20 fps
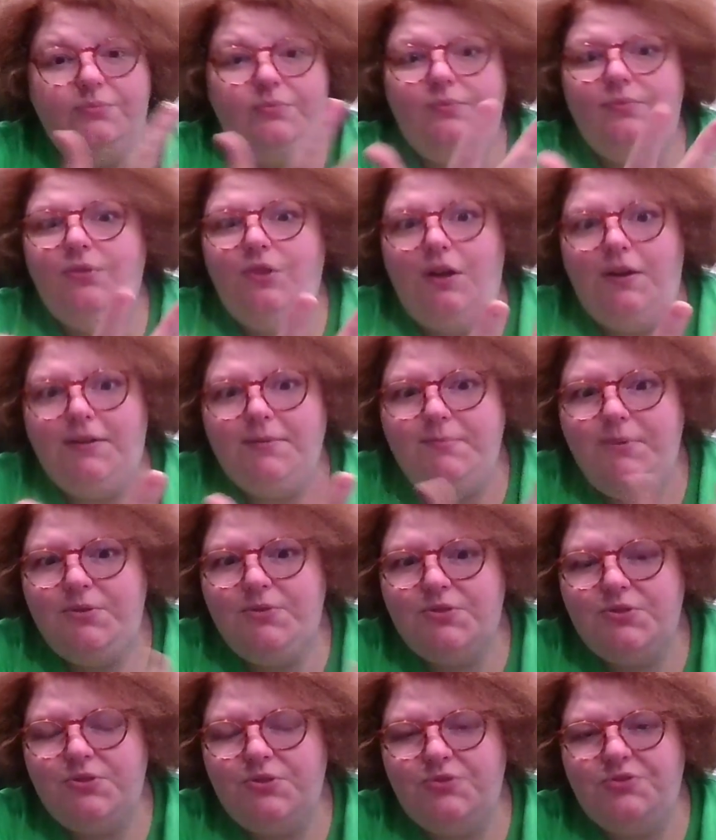longbow
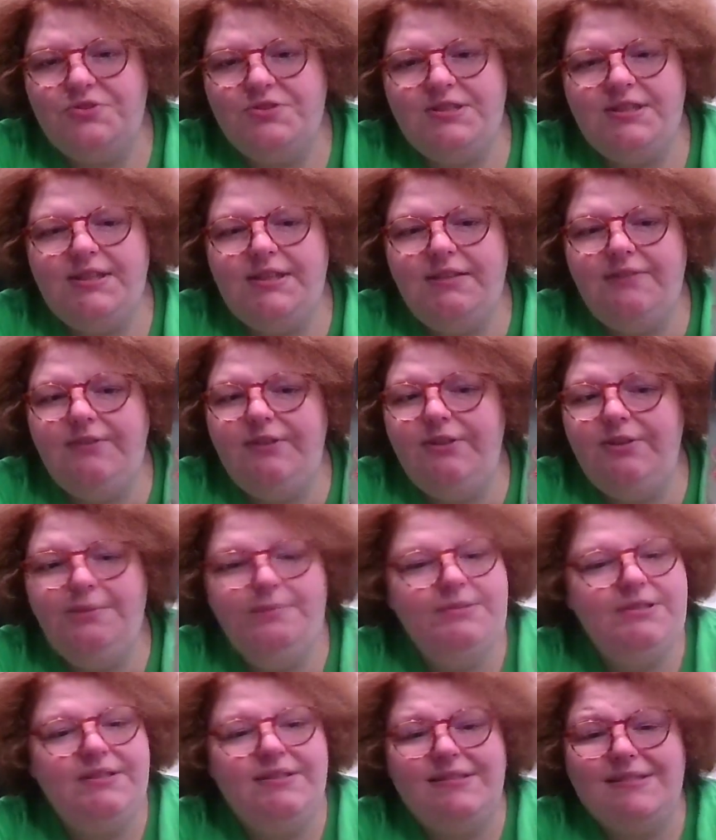soldiers think of
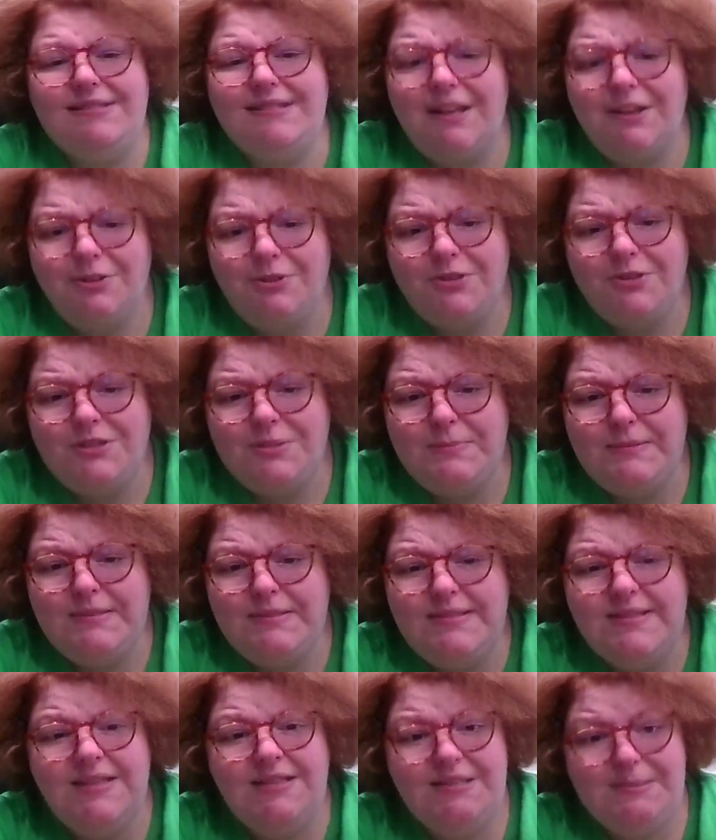him, to the St.
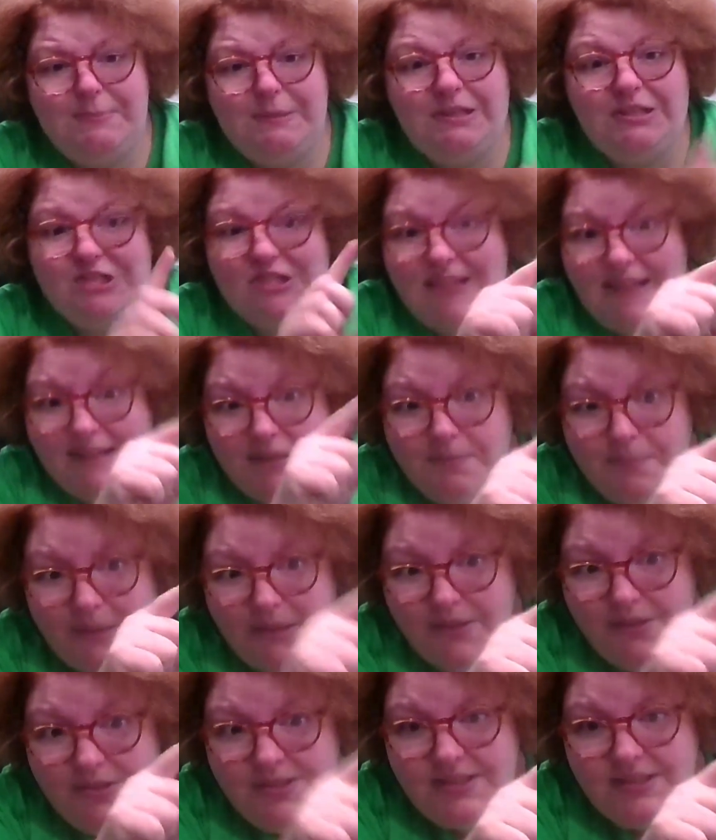Crispin's Day speech that
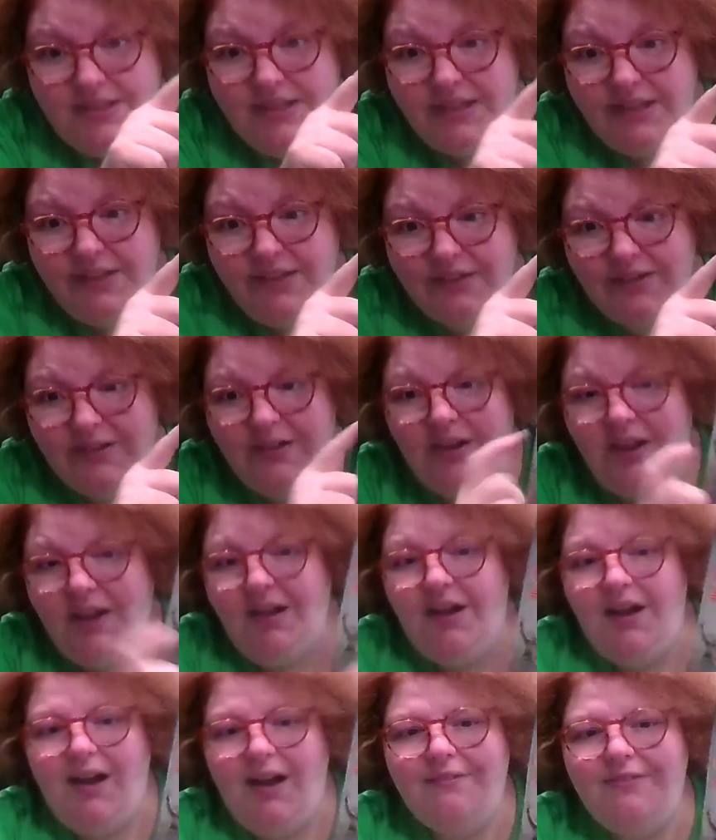appears in here.
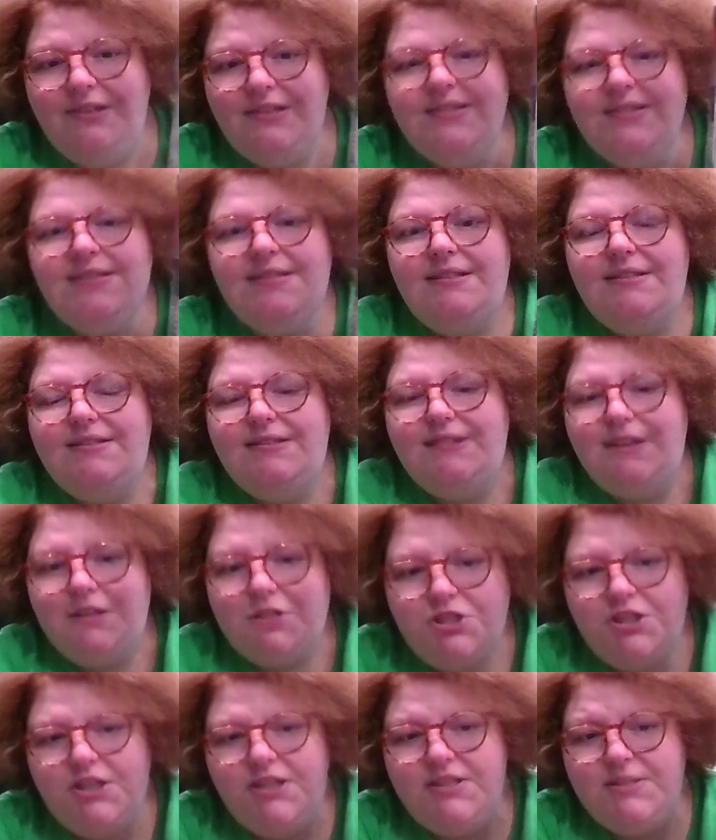Obviously, it's not
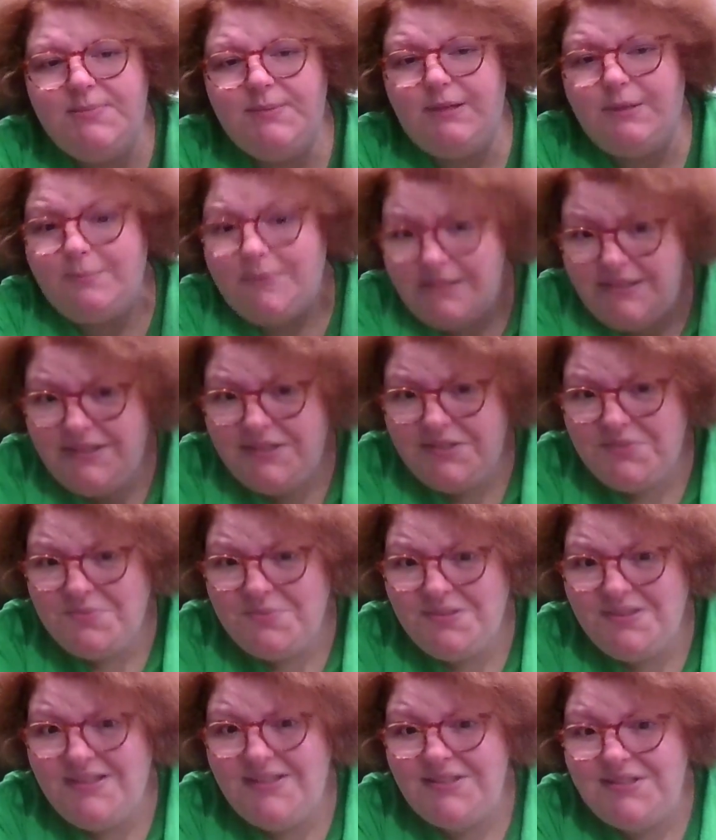Shakespeare, but it is
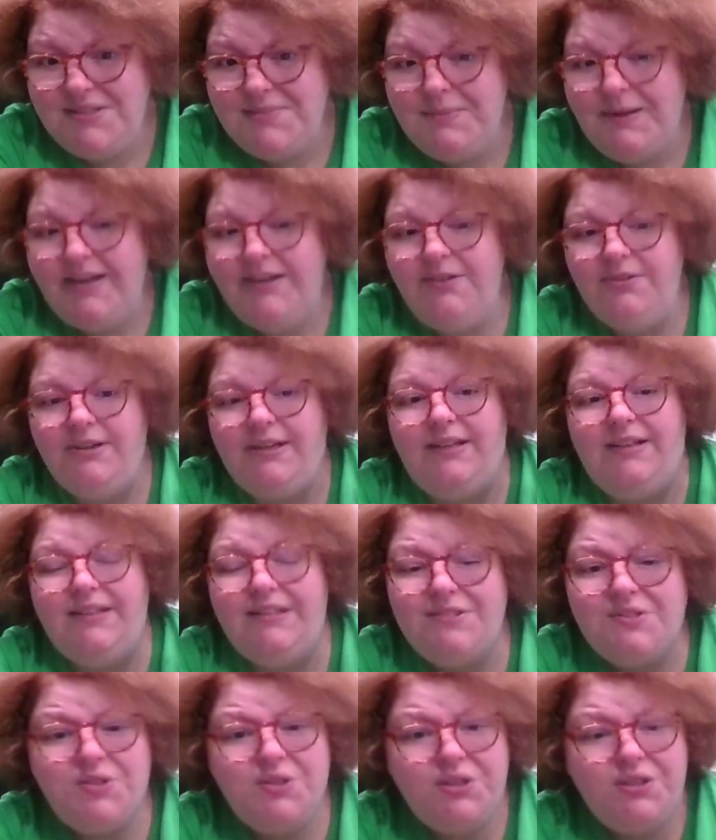really inspiring.
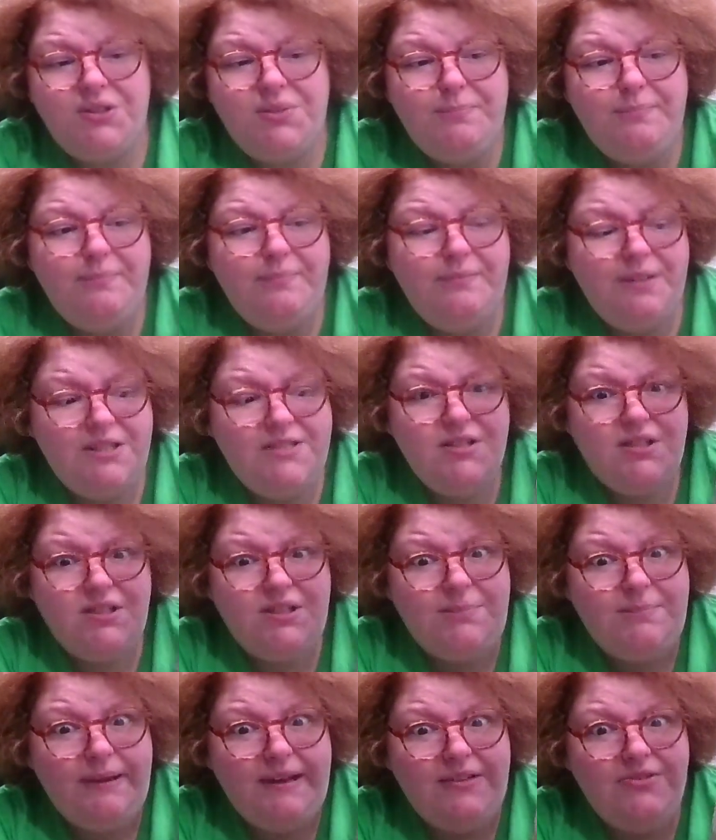It's a
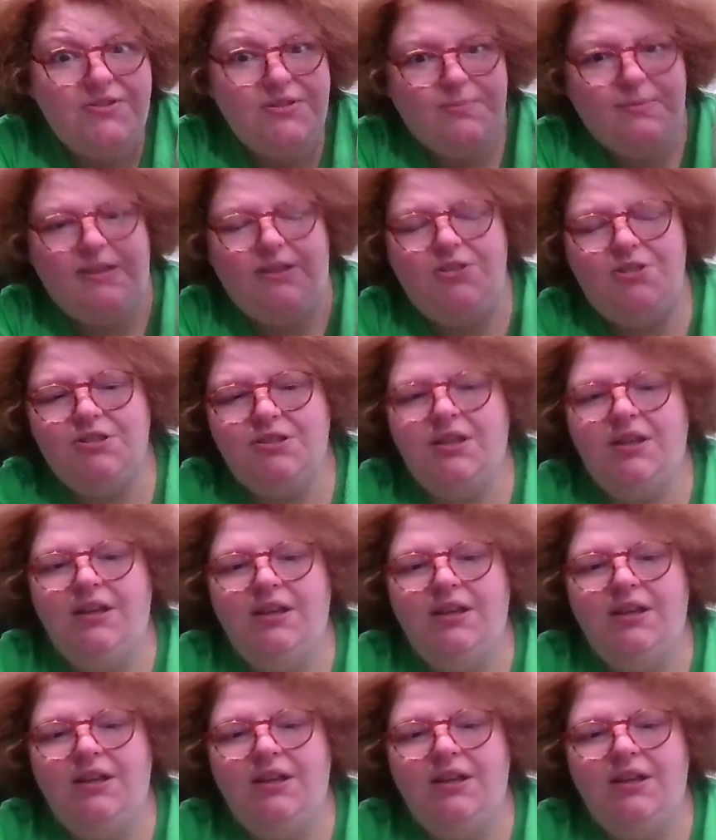good battle speech.